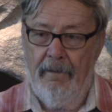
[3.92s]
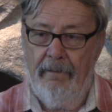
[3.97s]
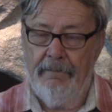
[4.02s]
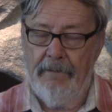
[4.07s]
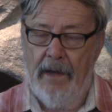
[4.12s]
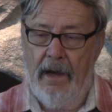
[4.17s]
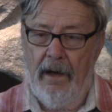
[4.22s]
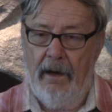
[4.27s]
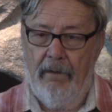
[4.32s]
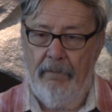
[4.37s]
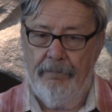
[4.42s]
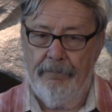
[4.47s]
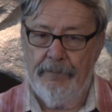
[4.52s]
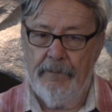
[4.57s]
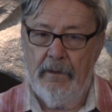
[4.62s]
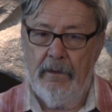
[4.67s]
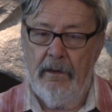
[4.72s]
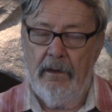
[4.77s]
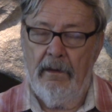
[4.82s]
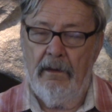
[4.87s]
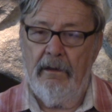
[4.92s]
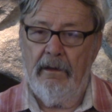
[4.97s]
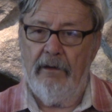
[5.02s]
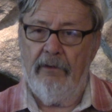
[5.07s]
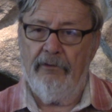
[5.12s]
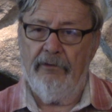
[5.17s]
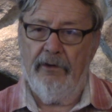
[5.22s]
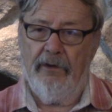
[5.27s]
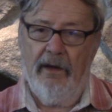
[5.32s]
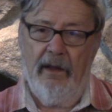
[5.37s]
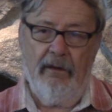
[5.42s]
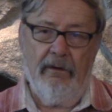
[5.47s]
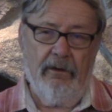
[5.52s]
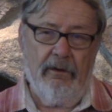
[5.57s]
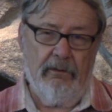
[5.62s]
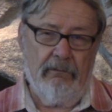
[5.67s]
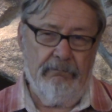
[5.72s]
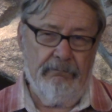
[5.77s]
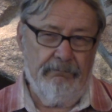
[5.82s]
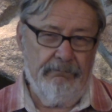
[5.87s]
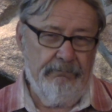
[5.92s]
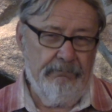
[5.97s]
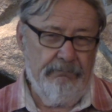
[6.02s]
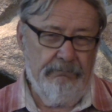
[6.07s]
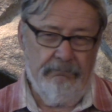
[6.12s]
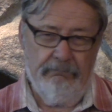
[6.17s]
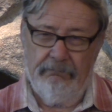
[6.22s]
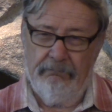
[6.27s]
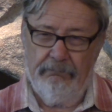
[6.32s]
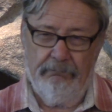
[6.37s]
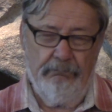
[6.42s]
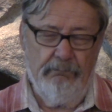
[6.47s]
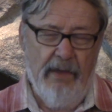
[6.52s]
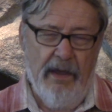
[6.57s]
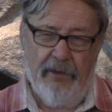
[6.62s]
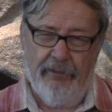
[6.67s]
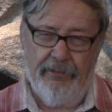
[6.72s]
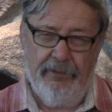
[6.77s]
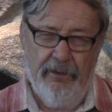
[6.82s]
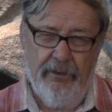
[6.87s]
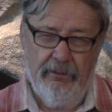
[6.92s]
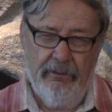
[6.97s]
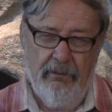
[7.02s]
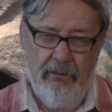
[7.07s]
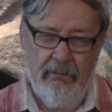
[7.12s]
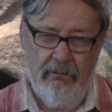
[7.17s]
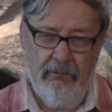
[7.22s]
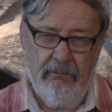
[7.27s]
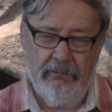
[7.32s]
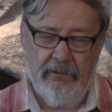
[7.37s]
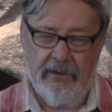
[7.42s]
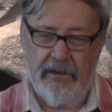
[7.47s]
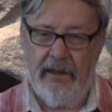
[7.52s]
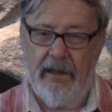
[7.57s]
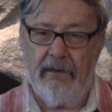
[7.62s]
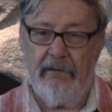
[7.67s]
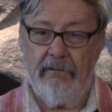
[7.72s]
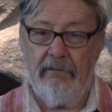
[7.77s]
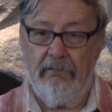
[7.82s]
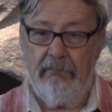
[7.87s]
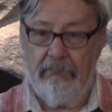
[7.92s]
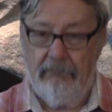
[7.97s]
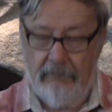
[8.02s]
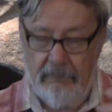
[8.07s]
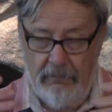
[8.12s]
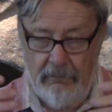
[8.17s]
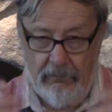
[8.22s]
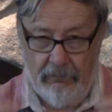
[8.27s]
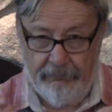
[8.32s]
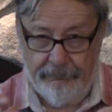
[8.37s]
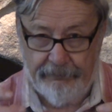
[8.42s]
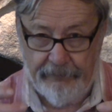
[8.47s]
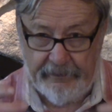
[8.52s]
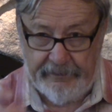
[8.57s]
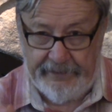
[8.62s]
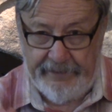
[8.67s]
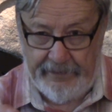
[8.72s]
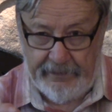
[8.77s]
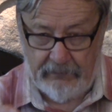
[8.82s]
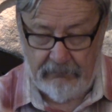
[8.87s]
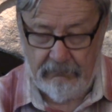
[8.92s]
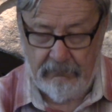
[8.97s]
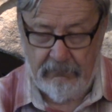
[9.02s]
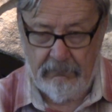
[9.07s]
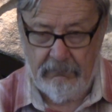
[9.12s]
Now, here's another myth to get, forget.